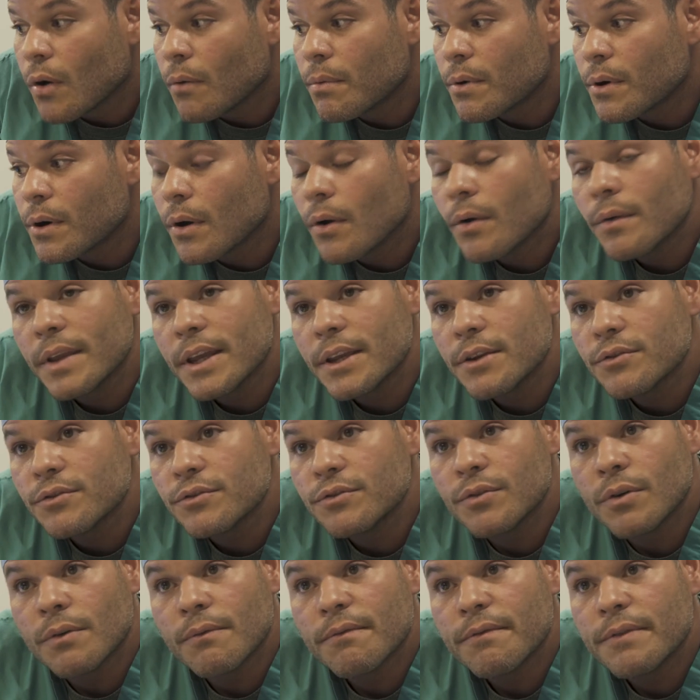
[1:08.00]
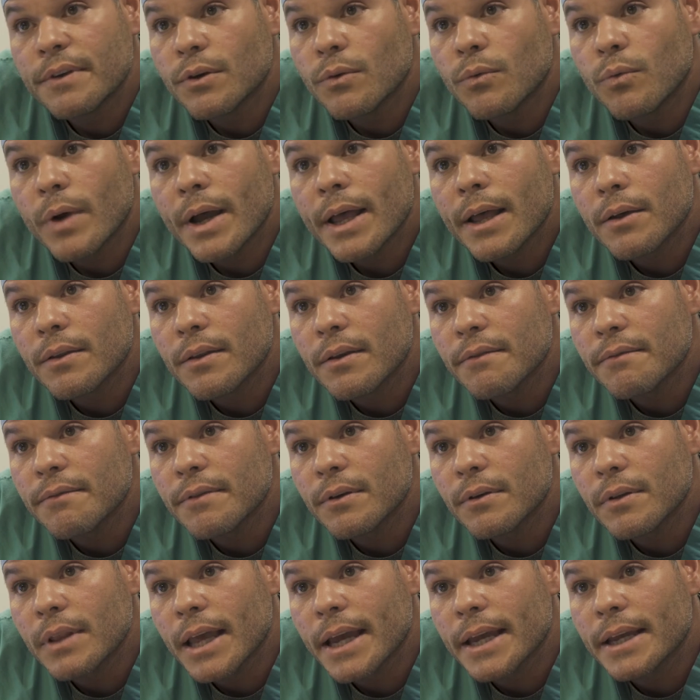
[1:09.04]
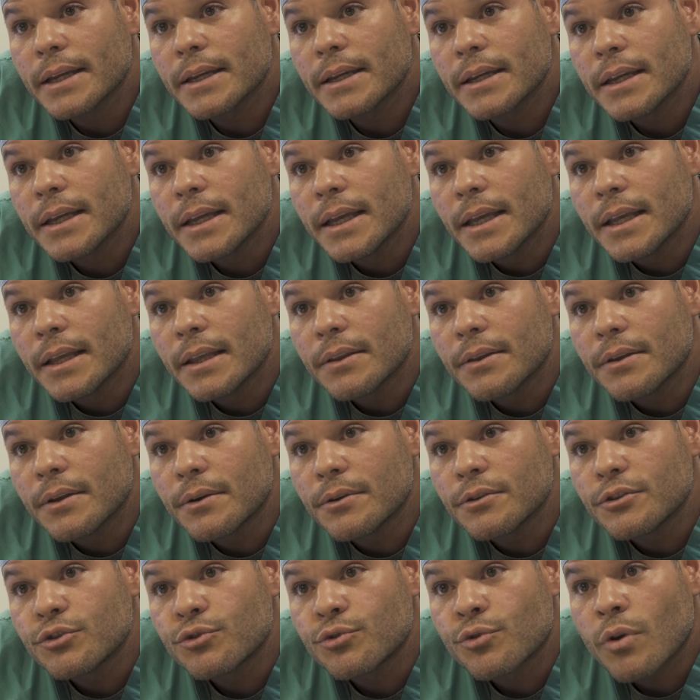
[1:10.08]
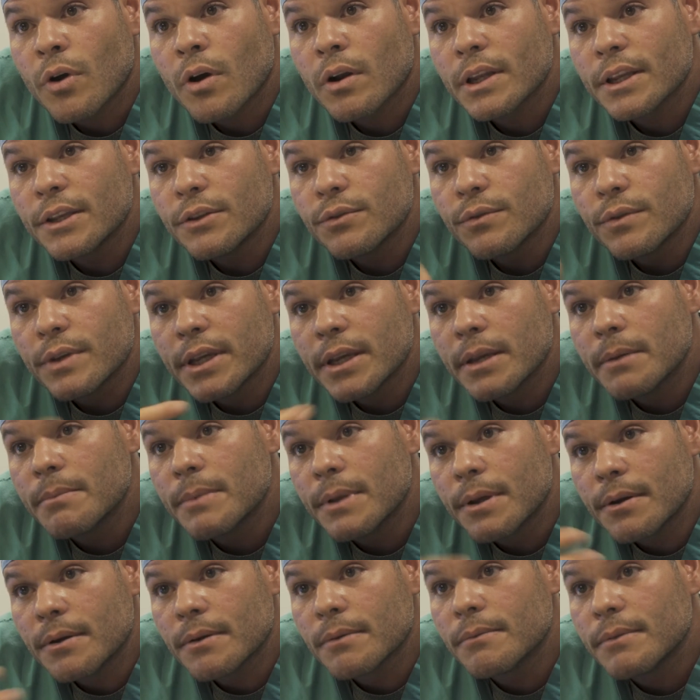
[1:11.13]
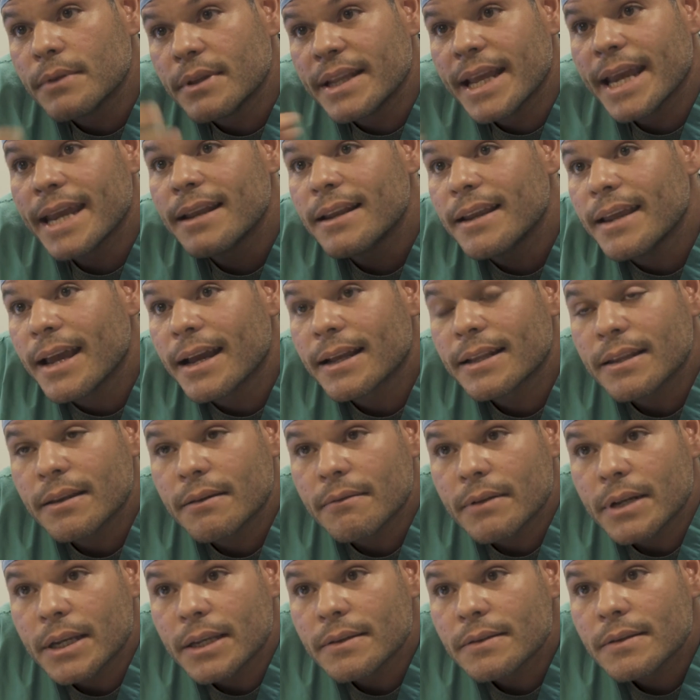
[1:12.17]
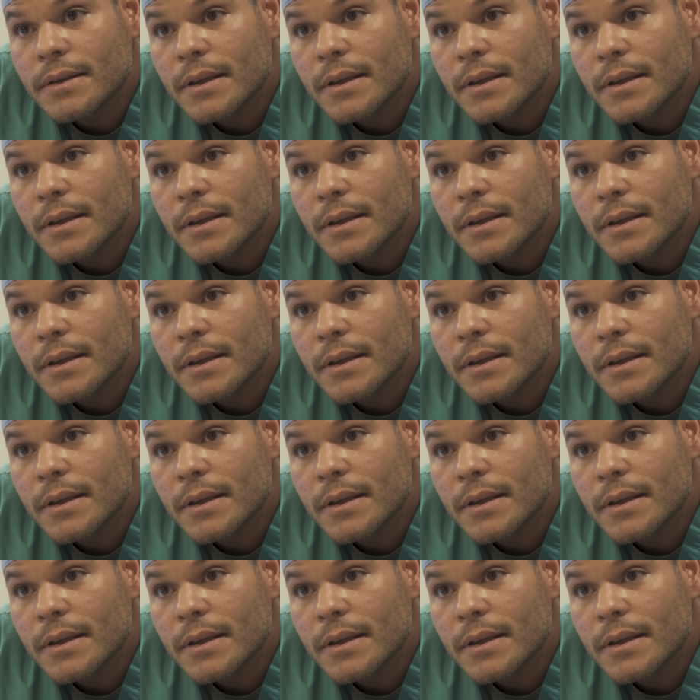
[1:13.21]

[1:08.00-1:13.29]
Overall, they just don't feel well. They feel like they're struggling to keep their daily activities.